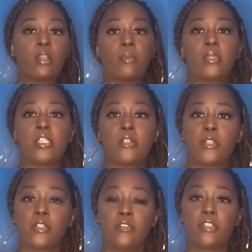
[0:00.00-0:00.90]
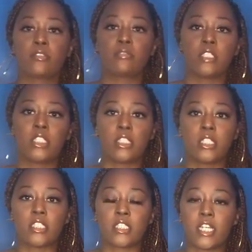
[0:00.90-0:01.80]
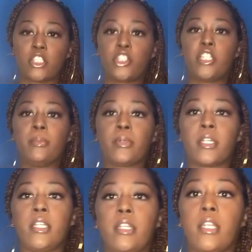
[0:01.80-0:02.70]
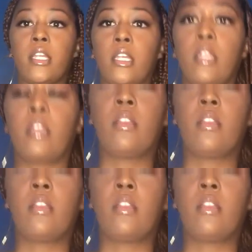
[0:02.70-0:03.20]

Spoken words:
The material feels really good. It's not cheap or anything.